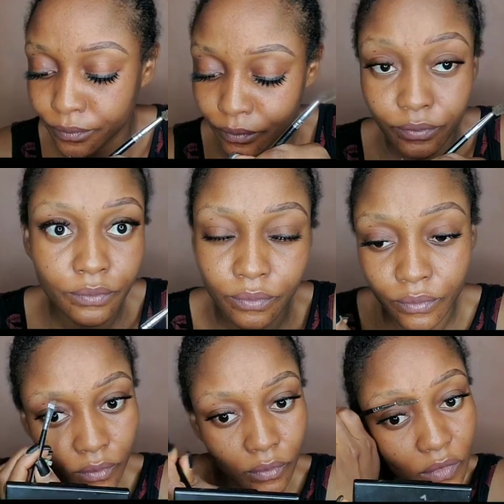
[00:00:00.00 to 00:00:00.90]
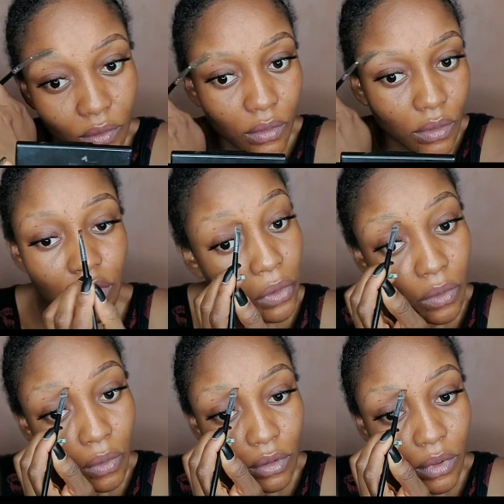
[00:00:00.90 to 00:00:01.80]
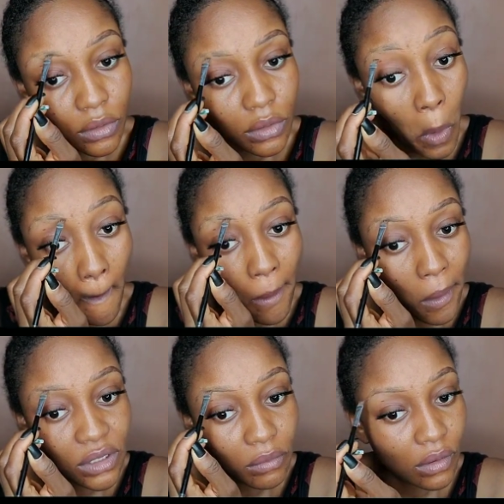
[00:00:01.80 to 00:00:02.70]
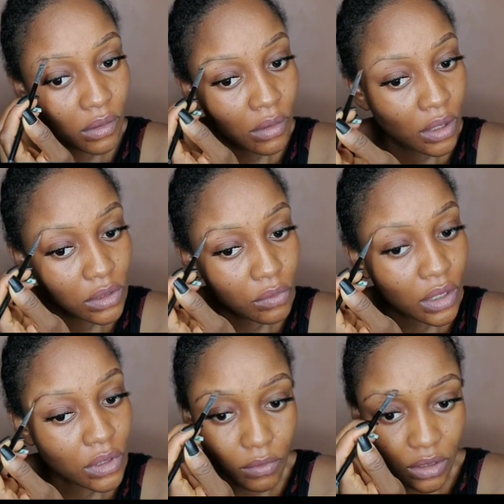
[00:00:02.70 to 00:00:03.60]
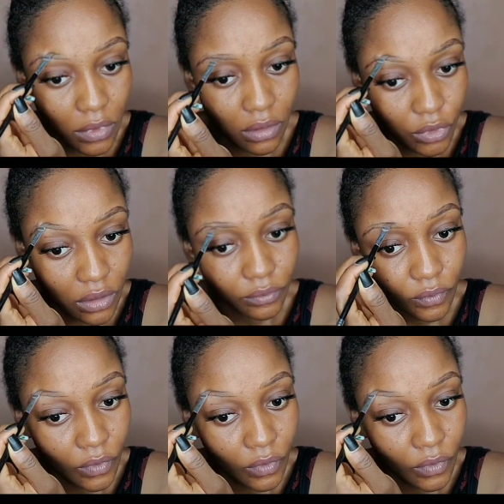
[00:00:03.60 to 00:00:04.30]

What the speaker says: That has always been my go-to brow-ish.